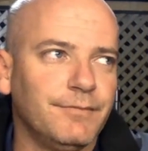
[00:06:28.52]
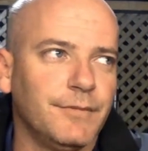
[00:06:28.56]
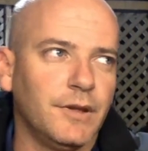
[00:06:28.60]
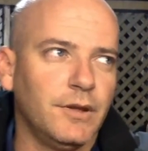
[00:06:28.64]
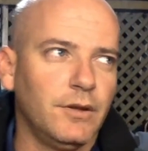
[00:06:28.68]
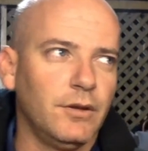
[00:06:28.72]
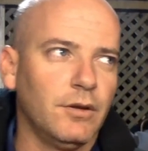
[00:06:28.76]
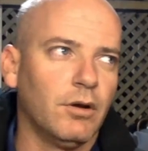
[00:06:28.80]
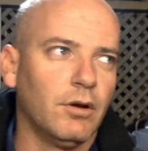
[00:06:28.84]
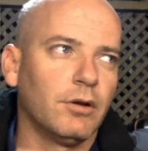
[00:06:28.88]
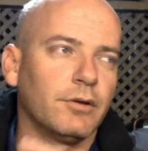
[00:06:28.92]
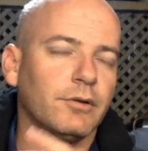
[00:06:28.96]

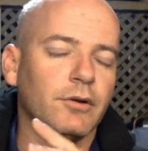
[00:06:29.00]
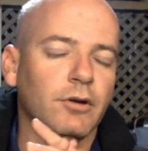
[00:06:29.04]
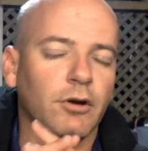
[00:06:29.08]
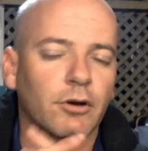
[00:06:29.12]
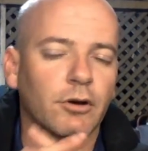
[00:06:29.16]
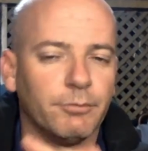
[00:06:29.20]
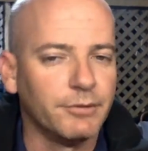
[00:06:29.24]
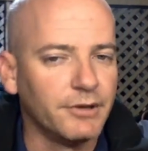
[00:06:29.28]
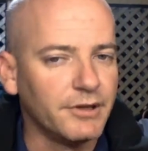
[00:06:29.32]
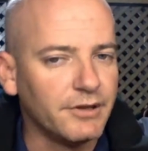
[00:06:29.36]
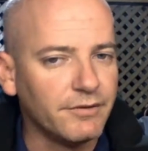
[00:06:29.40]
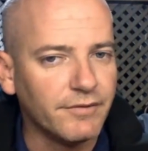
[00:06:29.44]
not
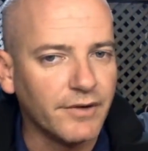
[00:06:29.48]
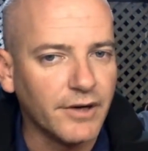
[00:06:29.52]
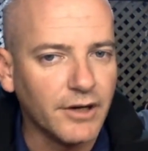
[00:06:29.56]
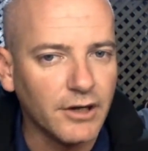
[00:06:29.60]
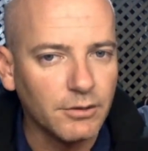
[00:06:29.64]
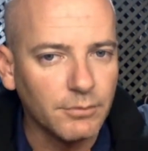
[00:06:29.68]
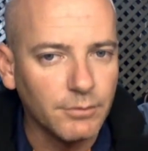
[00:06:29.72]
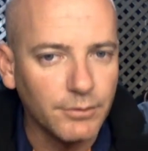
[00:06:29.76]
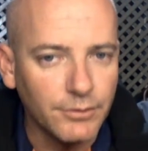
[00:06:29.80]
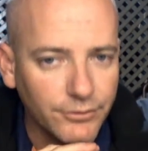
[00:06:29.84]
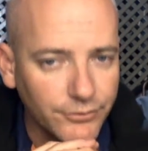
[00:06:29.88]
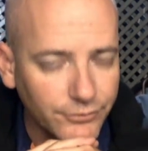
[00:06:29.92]
commonly
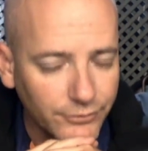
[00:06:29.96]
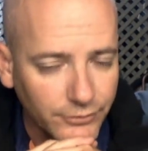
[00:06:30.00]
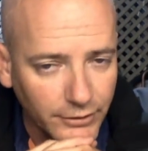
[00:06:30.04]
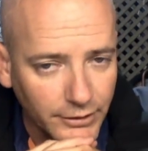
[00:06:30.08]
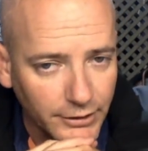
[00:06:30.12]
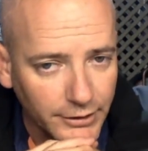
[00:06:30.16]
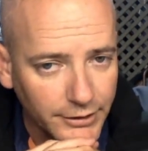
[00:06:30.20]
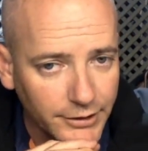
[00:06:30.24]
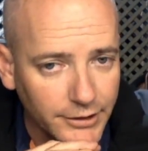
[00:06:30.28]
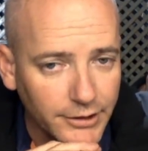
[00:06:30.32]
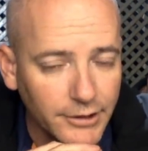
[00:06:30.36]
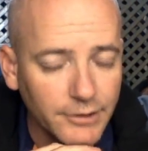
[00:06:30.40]
available in
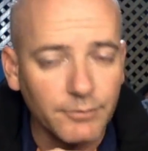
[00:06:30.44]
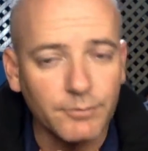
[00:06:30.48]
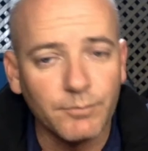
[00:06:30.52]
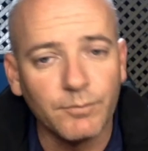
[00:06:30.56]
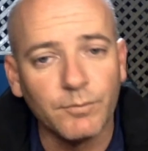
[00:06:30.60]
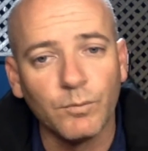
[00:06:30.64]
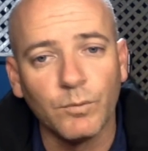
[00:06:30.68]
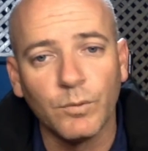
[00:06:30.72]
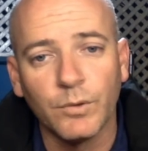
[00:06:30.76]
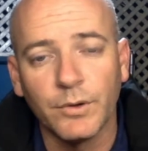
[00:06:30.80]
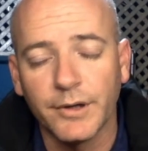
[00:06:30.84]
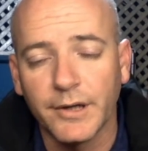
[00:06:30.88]
Australia,
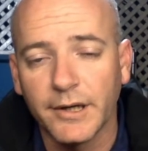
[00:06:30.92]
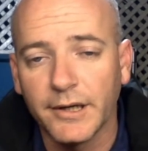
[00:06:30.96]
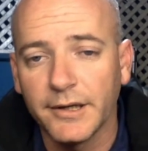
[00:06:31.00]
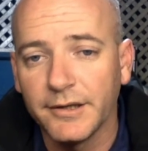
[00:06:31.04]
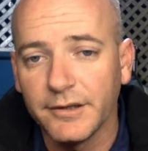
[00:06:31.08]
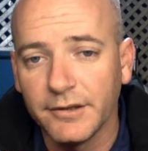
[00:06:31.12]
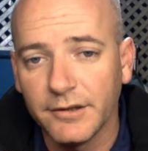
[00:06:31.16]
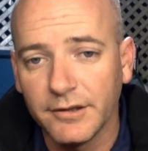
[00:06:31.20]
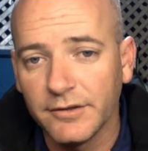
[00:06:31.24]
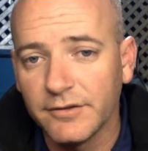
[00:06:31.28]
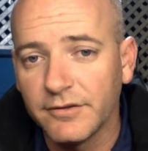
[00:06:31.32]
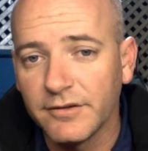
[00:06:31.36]
and what
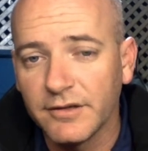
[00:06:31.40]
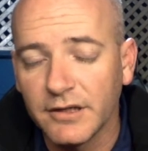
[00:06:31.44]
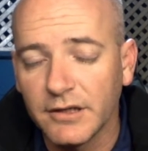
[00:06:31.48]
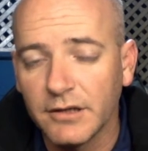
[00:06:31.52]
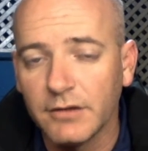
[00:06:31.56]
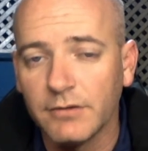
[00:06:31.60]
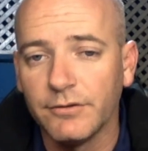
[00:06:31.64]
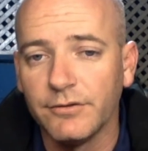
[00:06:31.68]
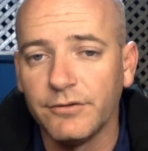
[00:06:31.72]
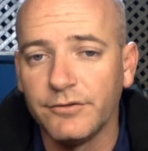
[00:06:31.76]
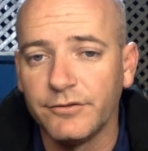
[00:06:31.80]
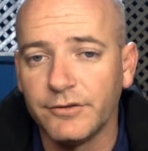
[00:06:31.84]
is
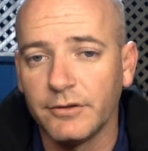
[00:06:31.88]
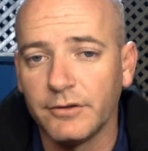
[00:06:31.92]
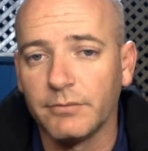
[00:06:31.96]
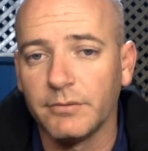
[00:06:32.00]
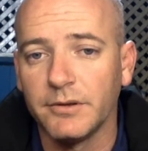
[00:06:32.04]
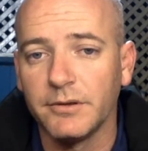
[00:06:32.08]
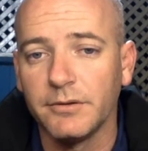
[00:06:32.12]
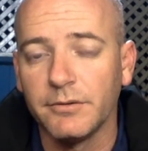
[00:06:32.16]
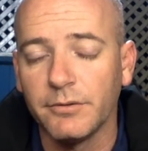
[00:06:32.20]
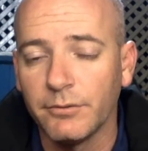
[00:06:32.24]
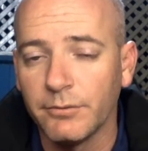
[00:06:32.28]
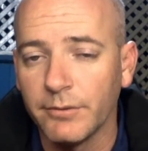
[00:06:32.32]
here is
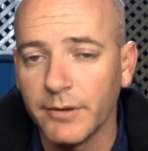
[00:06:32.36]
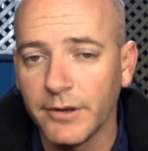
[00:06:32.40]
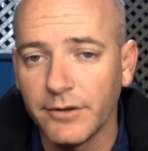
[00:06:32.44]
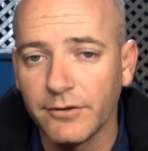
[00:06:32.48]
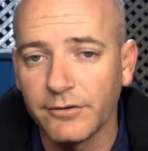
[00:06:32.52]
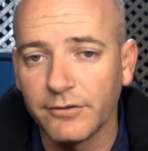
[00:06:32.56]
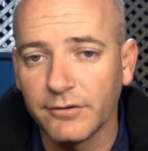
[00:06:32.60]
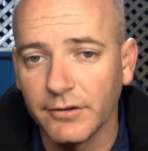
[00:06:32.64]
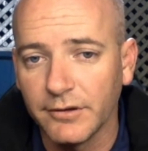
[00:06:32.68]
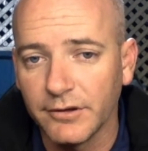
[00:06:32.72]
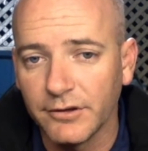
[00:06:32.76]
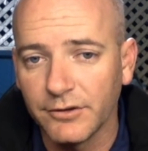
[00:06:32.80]
generally
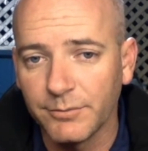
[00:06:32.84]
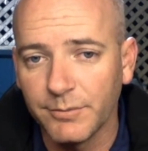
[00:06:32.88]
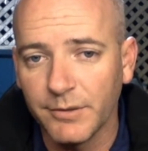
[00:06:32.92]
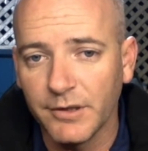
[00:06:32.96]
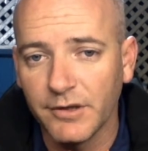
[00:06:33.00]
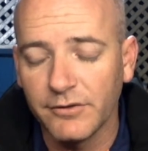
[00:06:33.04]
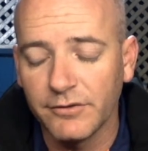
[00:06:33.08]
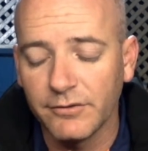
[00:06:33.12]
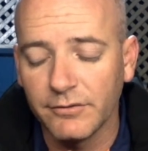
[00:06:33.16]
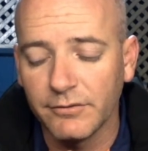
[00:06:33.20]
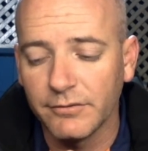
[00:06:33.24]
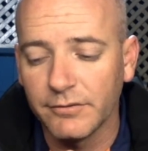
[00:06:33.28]
horrendously
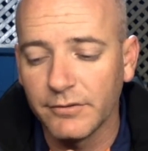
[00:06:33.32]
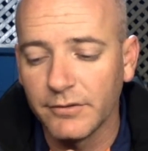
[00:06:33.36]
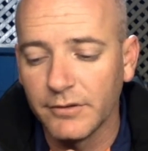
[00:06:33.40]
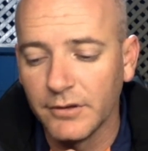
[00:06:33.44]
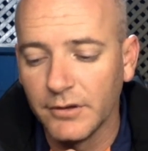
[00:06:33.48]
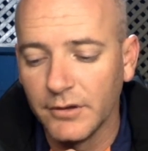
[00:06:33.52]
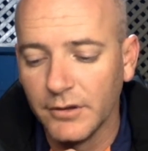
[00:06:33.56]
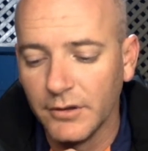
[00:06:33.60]
expensive.